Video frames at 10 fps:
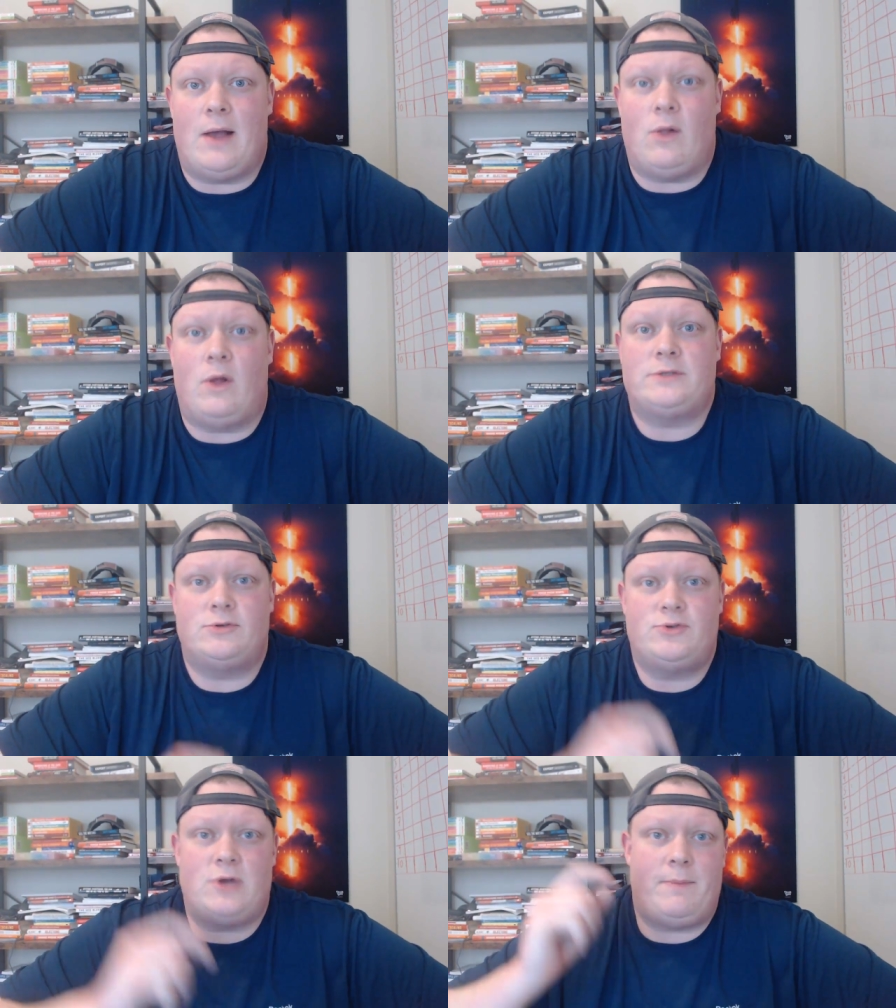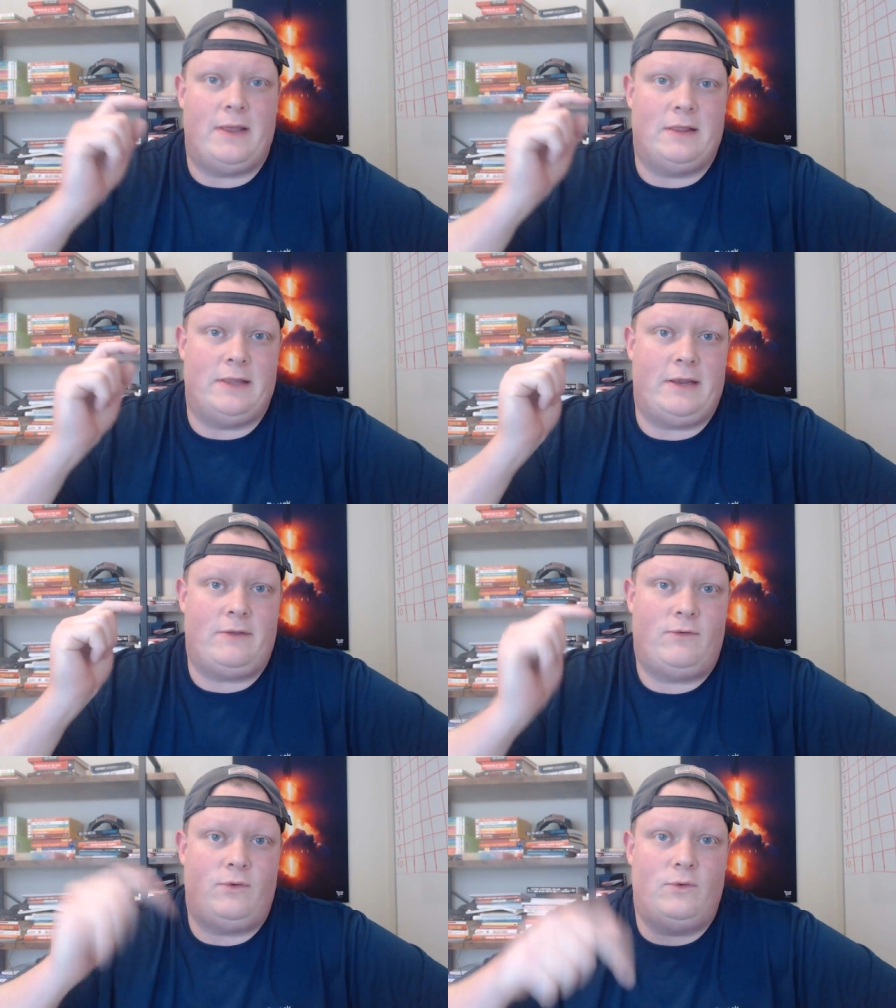I'll also drop a
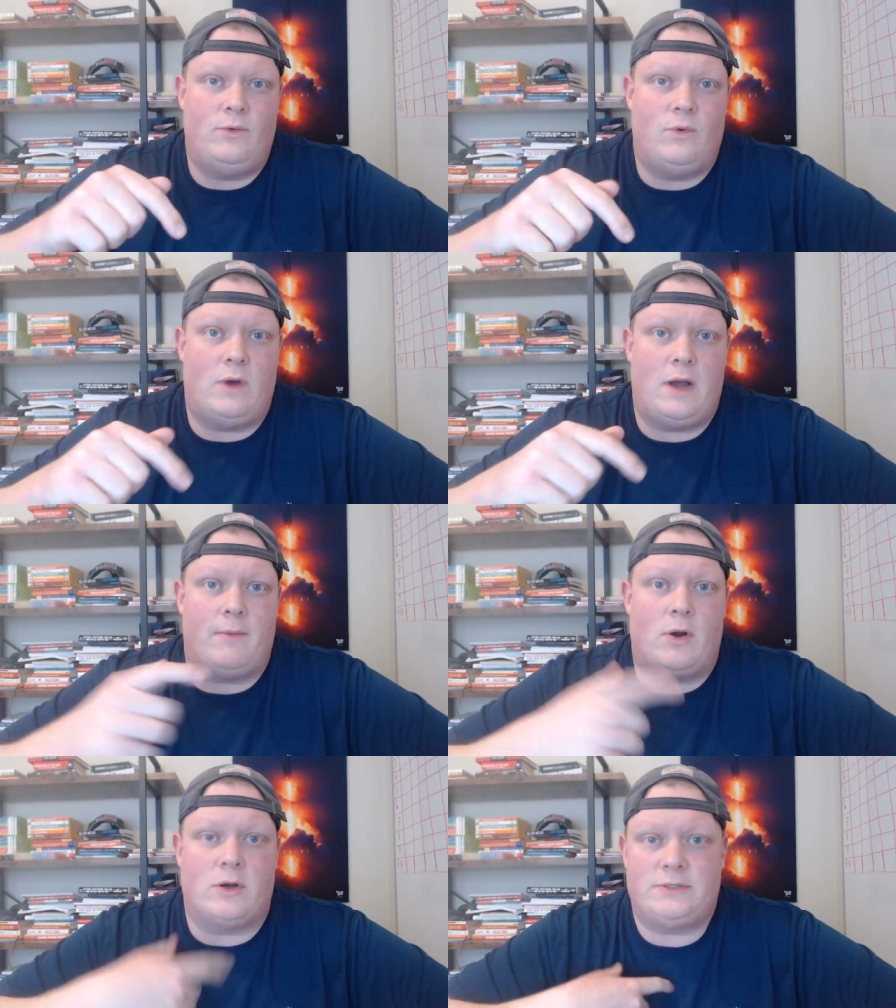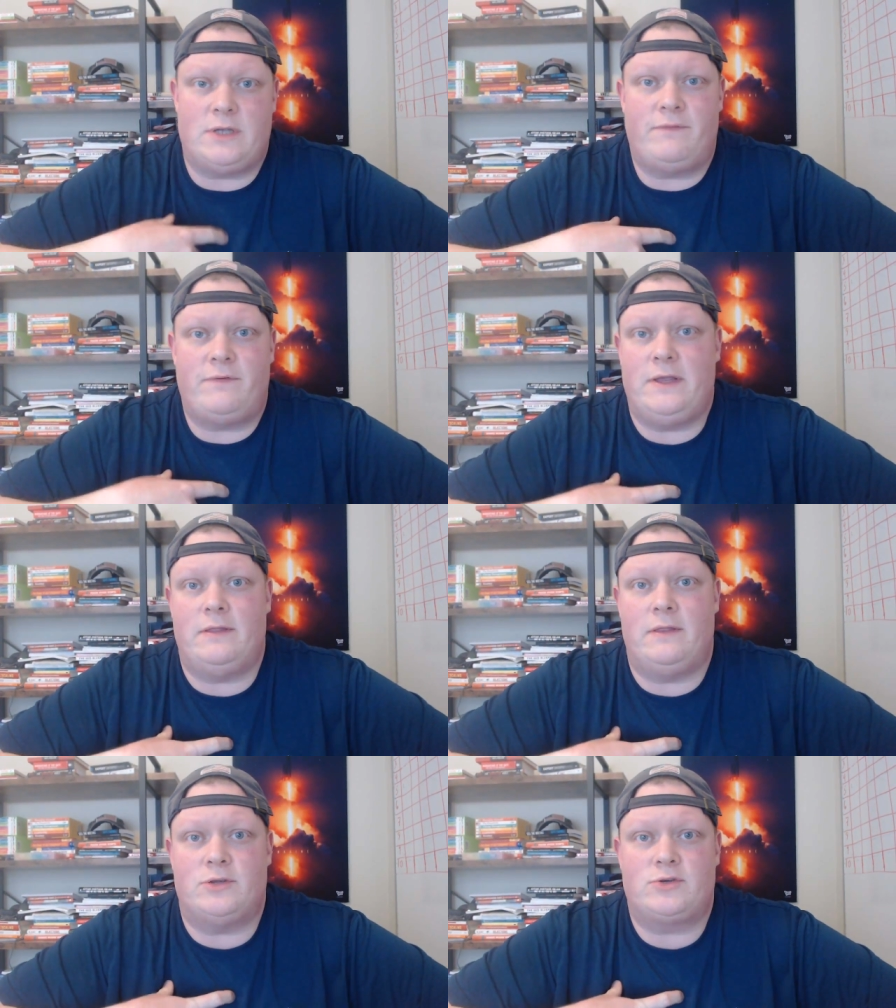link to um, our stuff
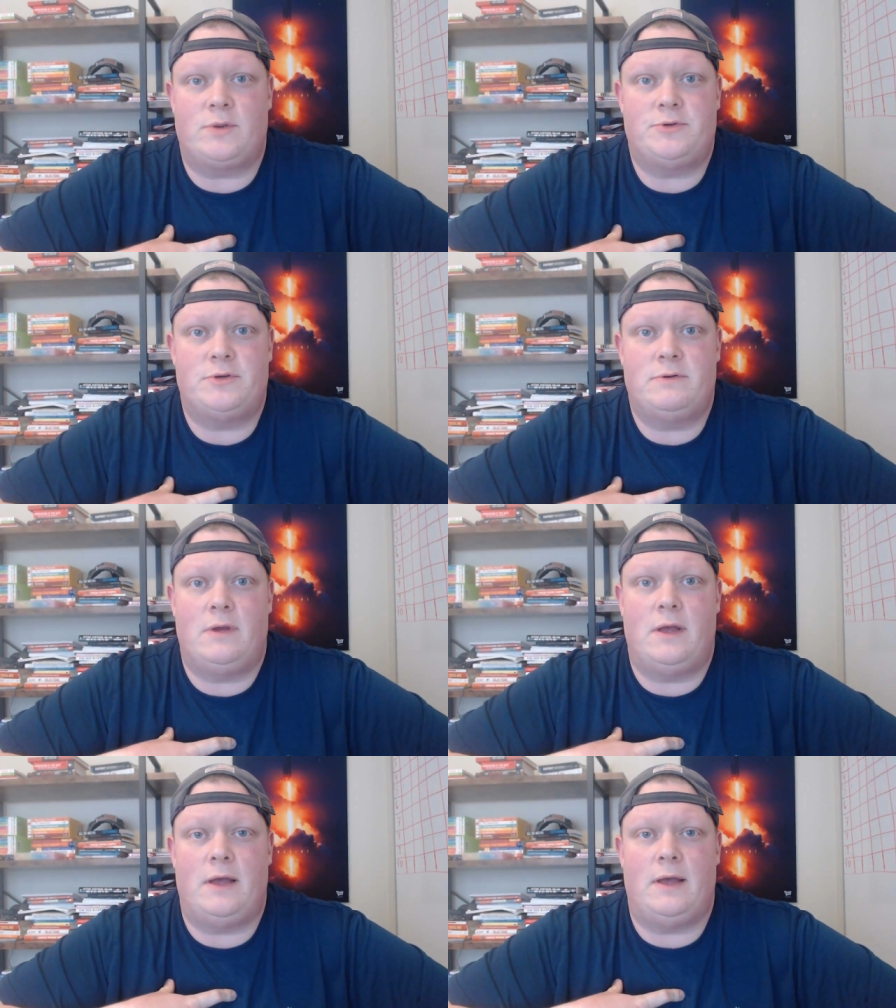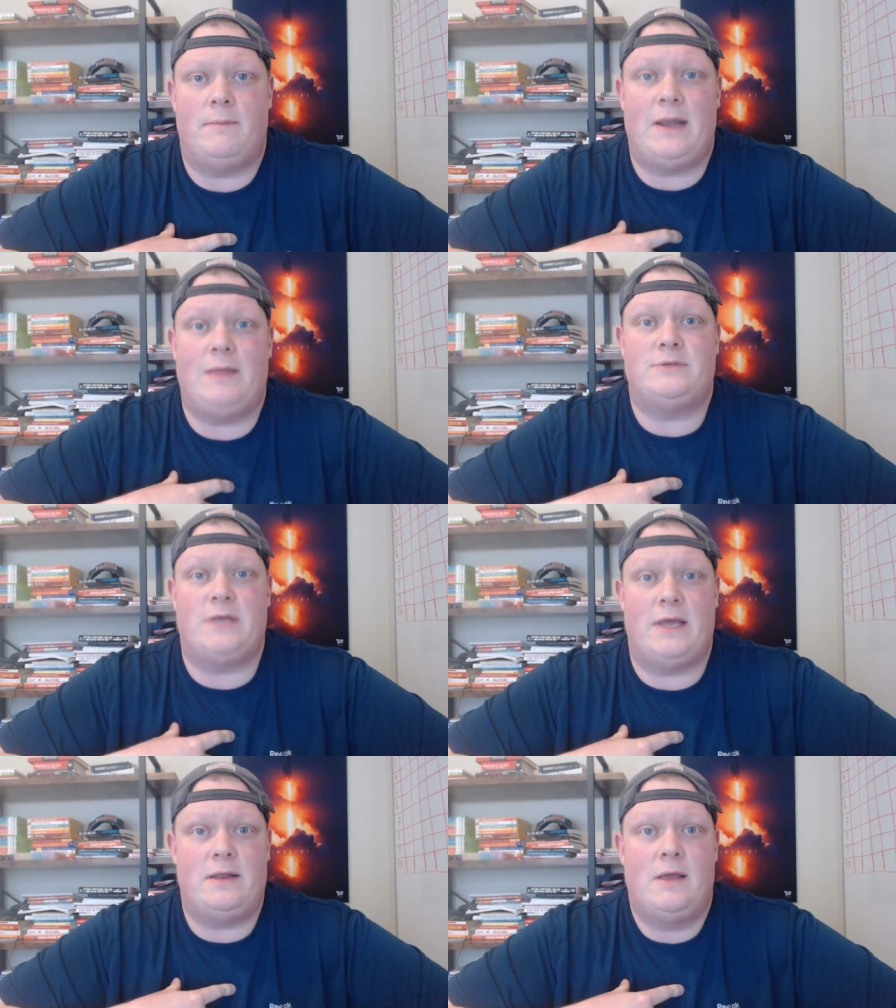in the description. Uh, my name's
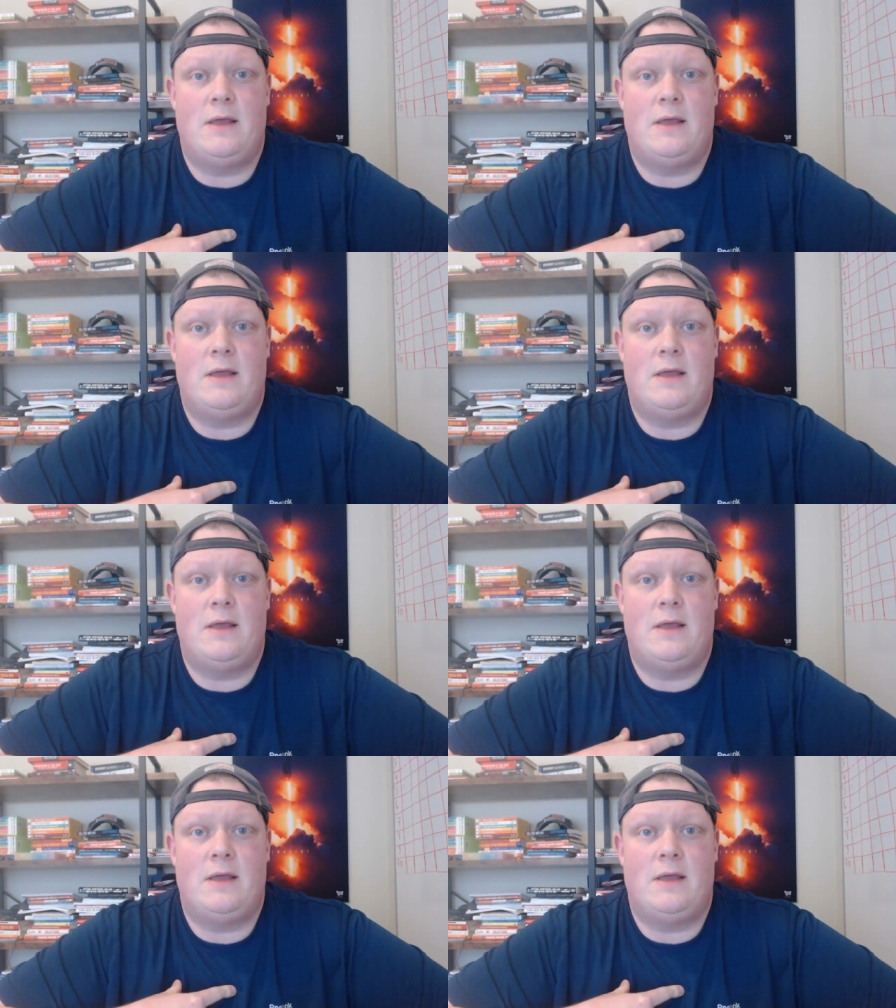Ed,